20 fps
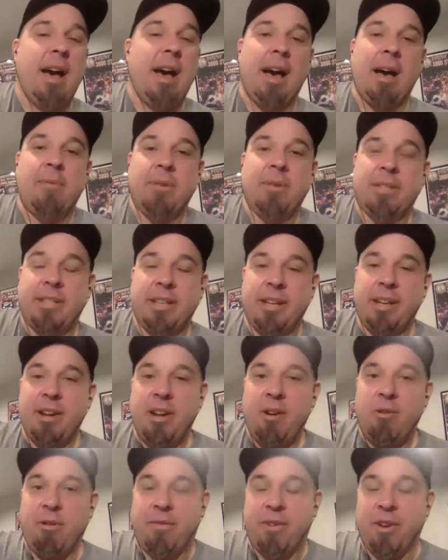I would say, you
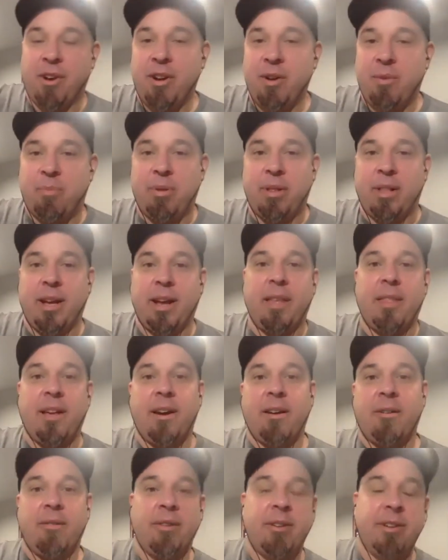know, if you're gonna play
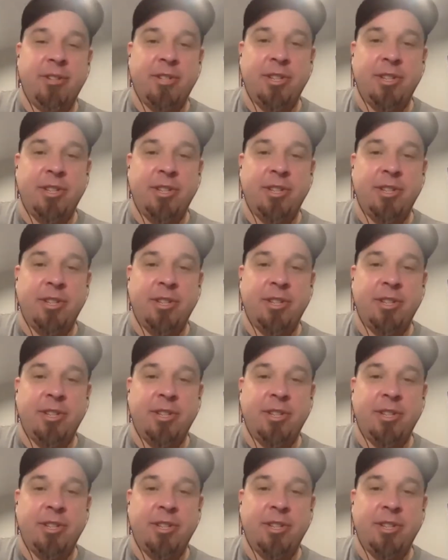there,